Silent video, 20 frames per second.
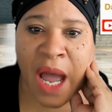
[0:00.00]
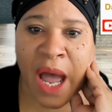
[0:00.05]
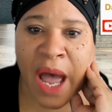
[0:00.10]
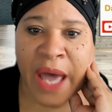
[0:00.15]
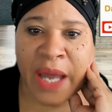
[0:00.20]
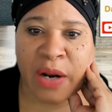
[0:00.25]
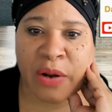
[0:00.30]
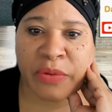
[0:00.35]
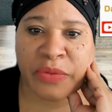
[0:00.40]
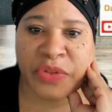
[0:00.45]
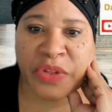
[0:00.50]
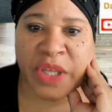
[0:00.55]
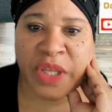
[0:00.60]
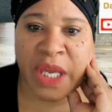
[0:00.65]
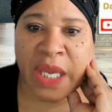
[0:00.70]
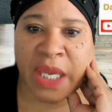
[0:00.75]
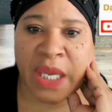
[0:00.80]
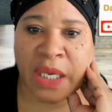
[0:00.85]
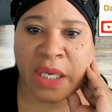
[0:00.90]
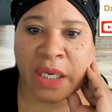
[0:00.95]
I don't
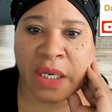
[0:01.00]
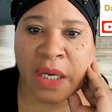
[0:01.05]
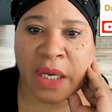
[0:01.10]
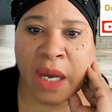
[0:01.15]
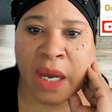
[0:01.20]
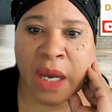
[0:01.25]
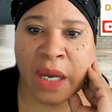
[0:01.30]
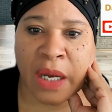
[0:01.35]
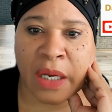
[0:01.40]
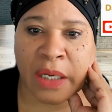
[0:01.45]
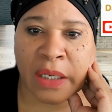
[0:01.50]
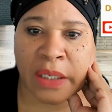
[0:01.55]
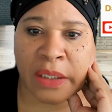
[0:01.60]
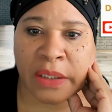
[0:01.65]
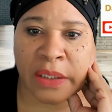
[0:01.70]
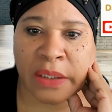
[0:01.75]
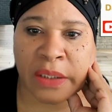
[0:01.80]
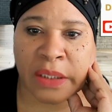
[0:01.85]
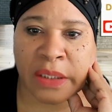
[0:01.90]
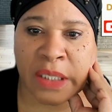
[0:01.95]
think
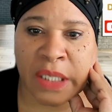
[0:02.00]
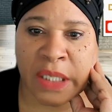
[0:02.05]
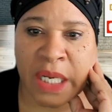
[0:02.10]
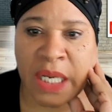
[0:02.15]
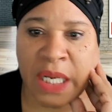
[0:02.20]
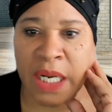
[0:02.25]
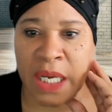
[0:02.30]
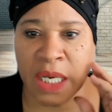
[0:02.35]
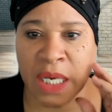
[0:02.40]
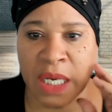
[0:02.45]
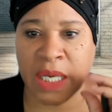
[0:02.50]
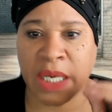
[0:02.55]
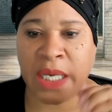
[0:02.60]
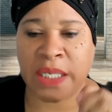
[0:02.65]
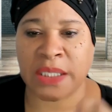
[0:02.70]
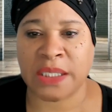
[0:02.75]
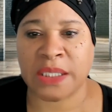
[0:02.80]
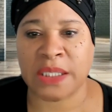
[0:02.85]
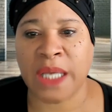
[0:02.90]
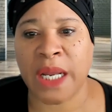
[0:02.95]
Nina
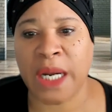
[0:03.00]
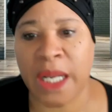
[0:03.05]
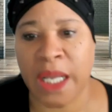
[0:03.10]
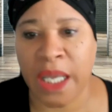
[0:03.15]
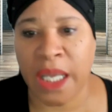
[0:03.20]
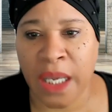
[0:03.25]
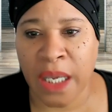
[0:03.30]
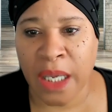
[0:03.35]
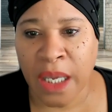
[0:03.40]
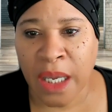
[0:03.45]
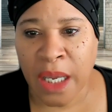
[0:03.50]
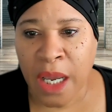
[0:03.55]
and Sonny